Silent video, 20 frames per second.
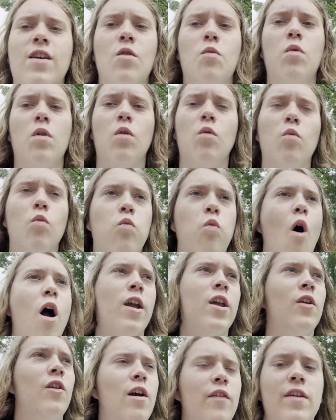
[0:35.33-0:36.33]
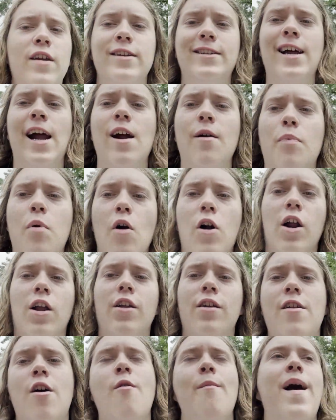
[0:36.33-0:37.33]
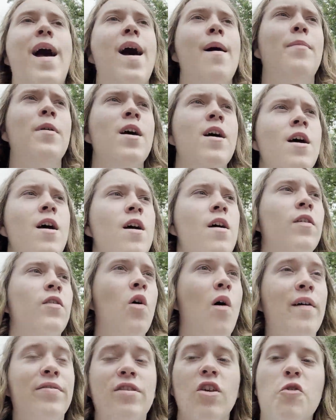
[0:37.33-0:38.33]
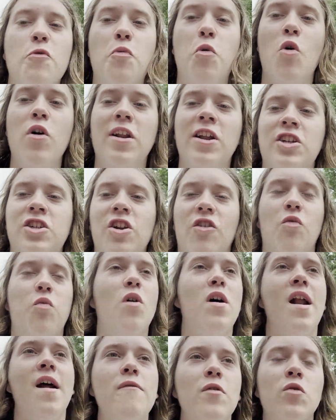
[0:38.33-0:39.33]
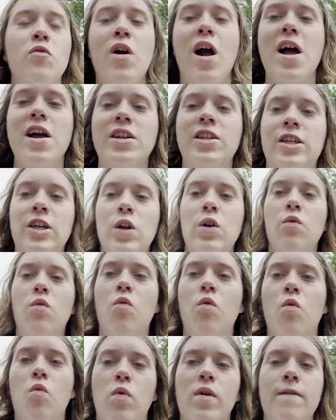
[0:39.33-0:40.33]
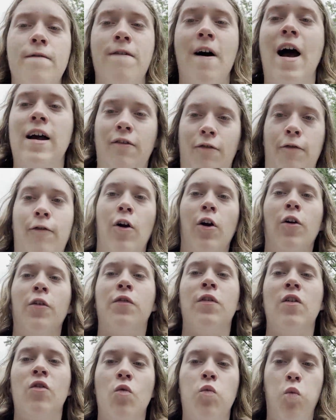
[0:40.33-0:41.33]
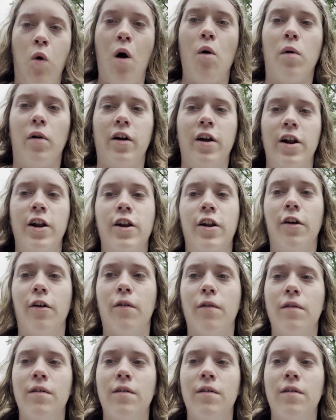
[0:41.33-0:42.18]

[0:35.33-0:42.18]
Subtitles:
we're walking around the entire park, no map. So at this point, it's just whatever ride we find first is what we're gonna do.